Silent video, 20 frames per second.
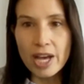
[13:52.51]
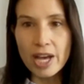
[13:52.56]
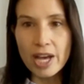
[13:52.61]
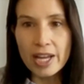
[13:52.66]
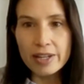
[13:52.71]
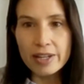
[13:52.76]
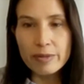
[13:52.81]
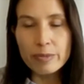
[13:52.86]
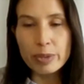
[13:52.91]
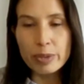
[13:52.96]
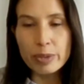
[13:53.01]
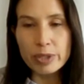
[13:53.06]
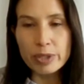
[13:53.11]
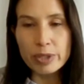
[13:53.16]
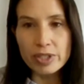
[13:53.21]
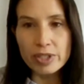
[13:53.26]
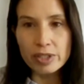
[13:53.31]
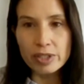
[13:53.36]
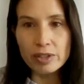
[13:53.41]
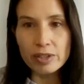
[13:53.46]
that
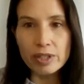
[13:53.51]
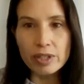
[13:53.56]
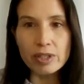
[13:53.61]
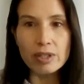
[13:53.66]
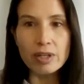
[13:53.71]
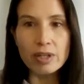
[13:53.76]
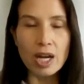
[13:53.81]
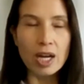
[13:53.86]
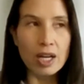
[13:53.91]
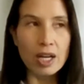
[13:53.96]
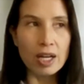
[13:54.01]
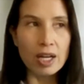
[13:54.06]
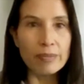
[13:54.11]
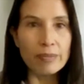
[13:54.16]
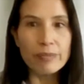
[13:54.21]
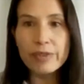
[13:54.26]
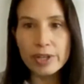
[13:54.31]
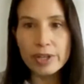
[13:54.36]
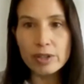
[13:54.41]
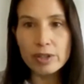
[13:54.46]
particular
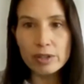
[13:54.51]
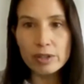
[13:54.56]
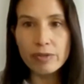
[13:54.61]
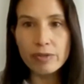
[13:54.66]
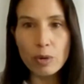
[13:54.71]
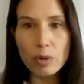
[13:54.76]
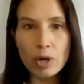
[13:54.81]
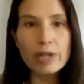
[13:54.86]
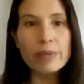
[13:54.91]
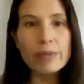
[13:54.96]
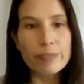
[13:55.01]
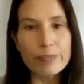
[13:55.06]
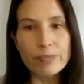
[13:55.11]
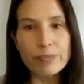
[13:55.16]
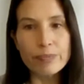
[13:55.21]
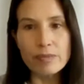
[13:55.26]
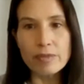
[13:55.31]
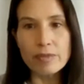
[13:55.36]
vehicle for,